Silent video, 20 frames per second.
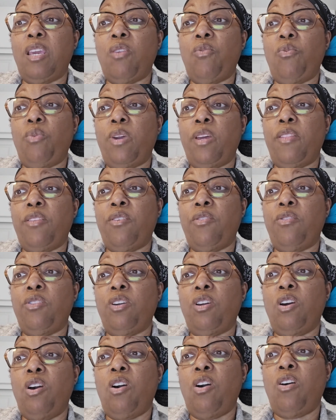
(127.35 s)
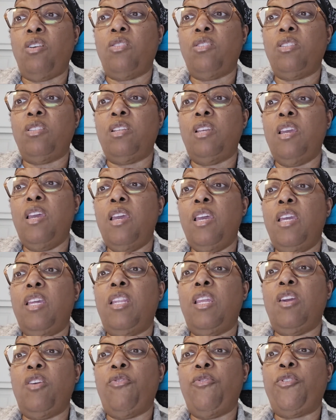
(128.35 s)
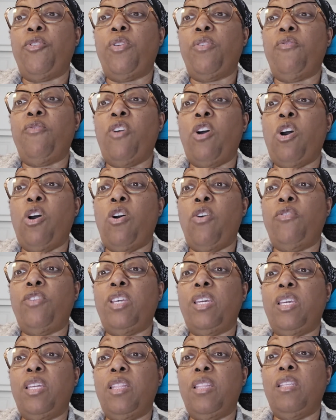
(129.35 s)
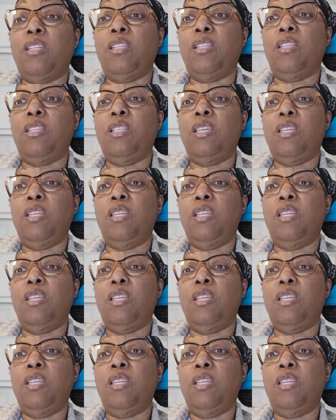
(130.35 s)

and whether the costs and effort involved in